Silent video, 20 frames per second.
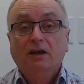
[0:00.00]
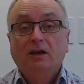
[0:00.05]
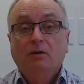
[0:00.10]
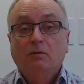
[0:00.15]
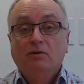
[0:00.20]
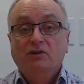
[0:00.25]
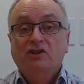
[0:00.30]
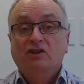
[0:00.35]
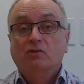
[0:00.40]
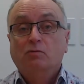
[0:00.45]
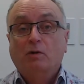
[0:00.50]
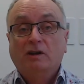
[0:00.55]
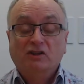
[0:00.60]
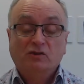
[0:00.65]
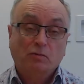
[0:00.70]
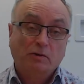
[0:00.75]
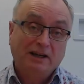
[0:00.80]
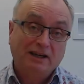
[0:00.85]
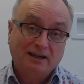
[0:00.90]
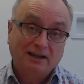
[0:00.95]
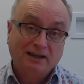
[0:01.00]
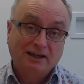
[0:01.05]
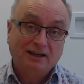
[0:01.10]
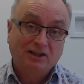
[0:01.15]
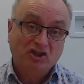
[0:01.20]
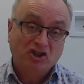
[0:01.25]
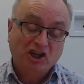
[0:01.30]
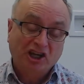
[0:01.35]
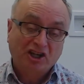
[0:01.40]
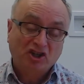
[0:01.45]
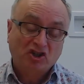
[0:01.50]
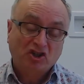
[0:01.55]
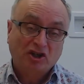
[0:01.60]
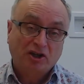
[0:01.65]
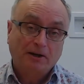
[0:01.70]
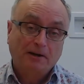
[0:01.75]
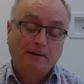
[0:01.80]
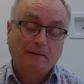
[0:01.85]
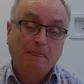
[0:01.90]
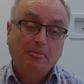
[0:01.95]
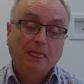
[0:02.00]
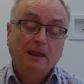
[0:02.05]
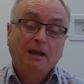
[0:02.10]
which is a once-weekly injection,